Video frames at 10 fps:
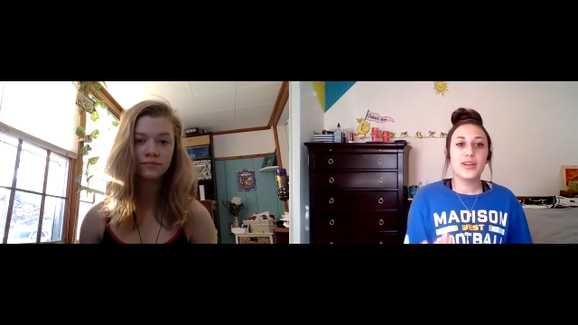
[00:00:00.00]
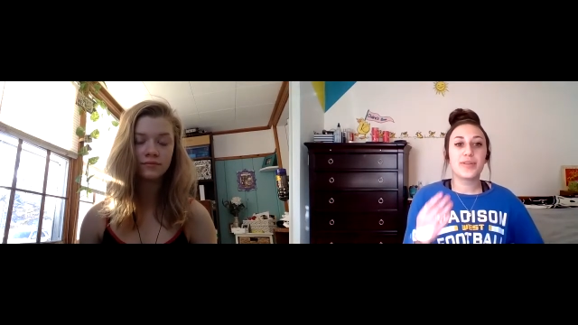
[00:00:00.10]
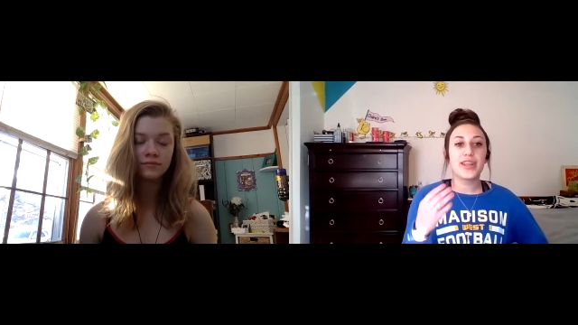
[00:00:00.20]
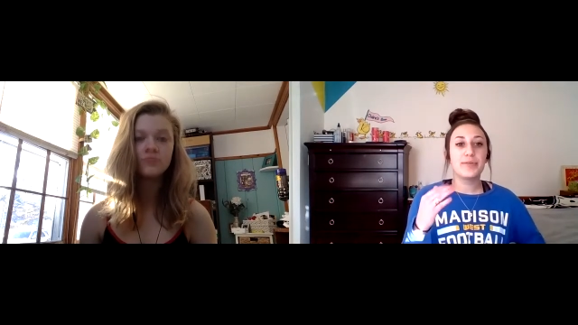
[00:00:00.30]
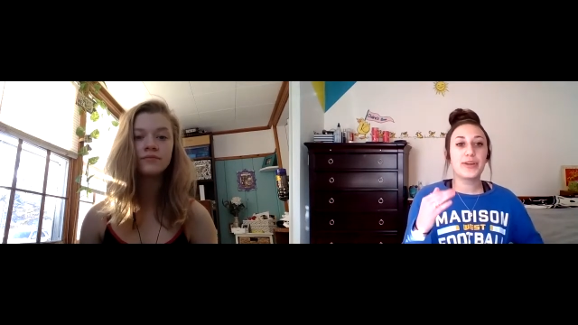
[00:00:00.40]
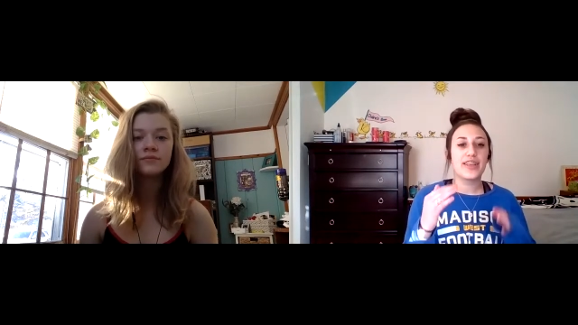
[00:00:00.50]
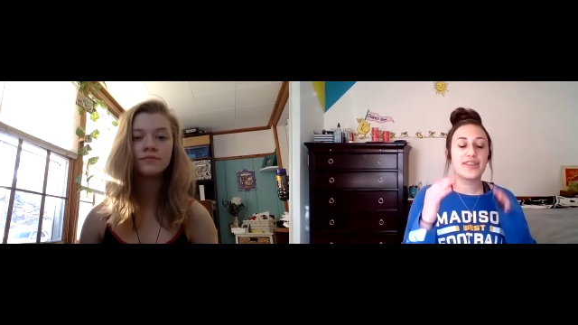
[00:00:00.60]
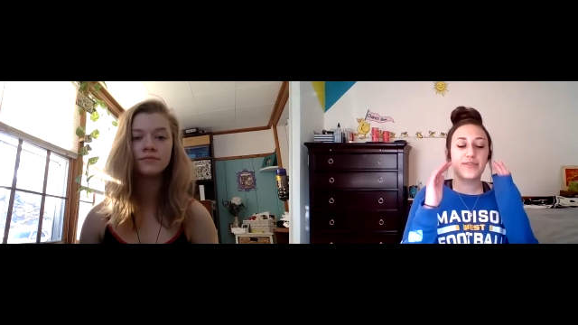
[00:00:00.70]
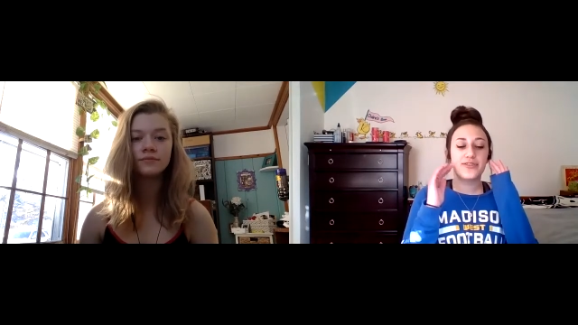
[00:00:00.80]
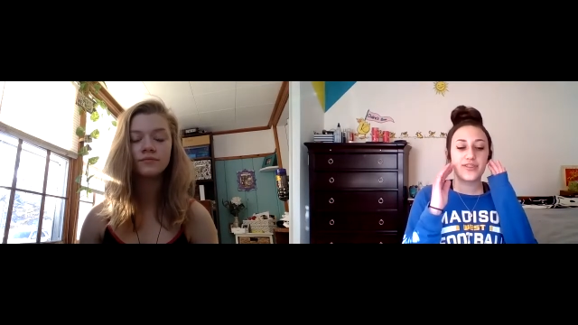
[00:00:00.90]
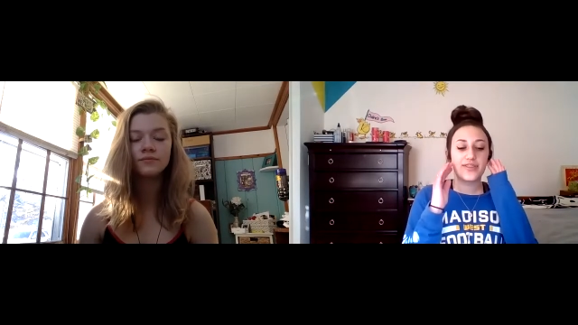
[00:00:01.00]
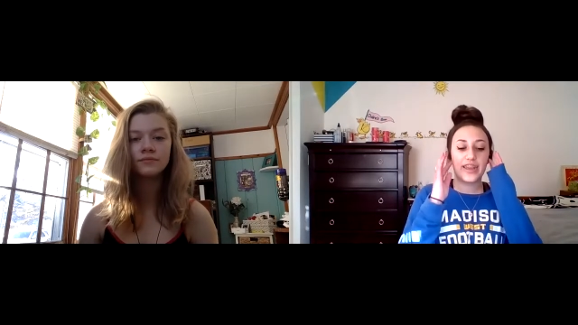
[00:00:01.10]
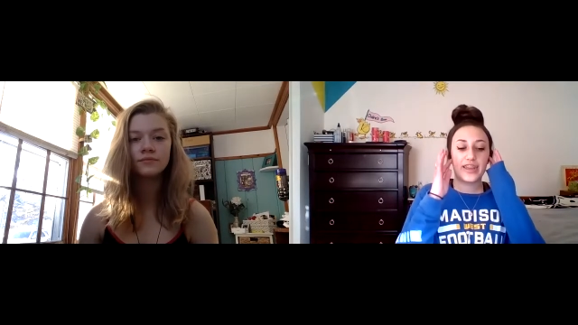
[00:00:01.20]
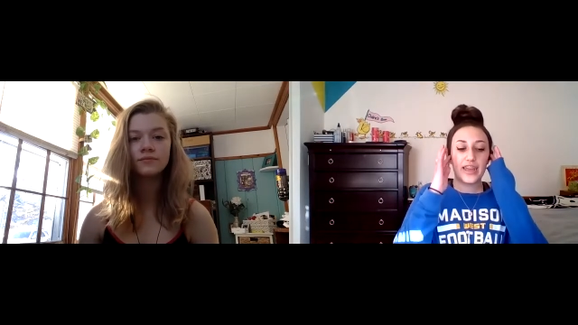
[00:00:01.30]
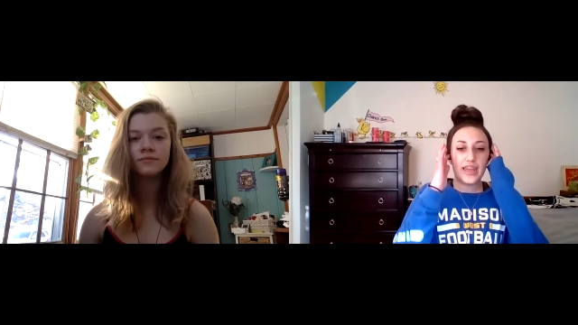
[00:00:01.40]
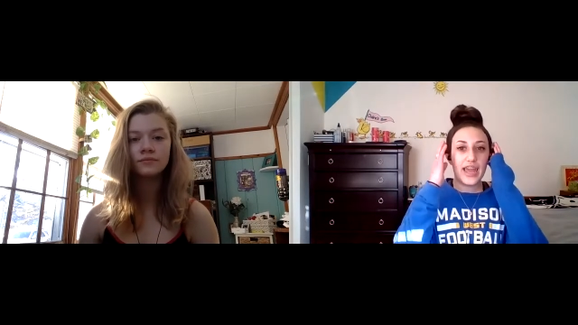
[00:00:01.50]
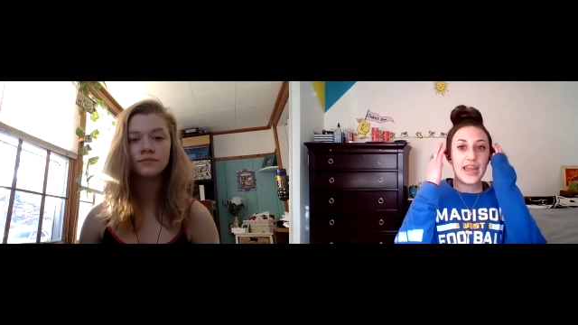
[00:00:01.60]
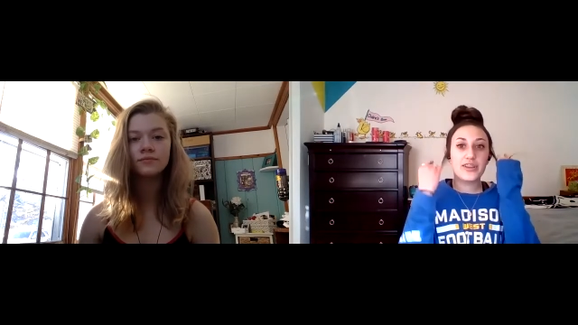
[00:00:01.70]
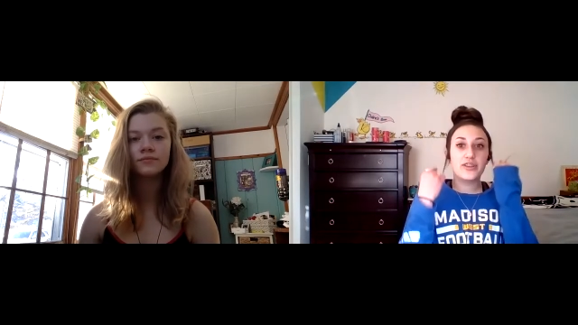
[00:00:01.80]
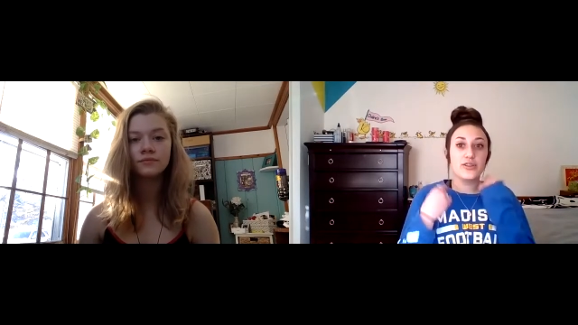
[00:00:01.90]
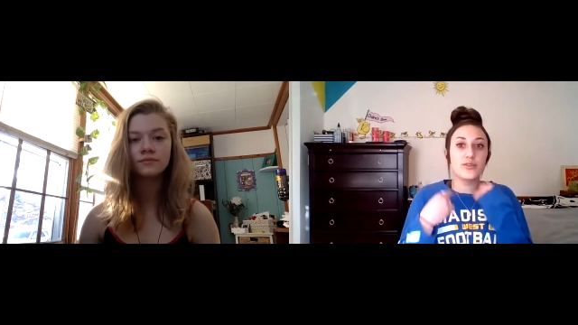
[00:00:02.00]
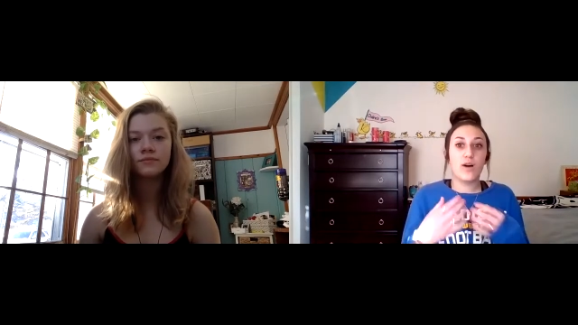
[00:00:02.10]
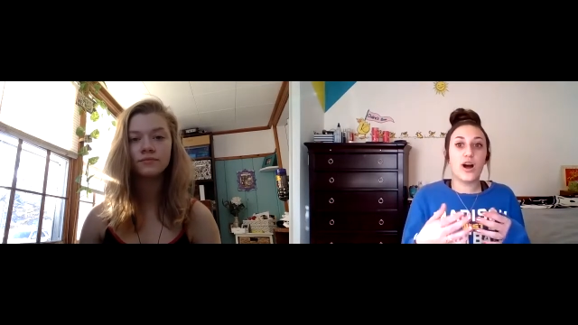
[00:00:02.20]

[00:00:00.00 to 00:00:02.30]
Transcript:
Speaker 1: But like, because he was just like, hey, do you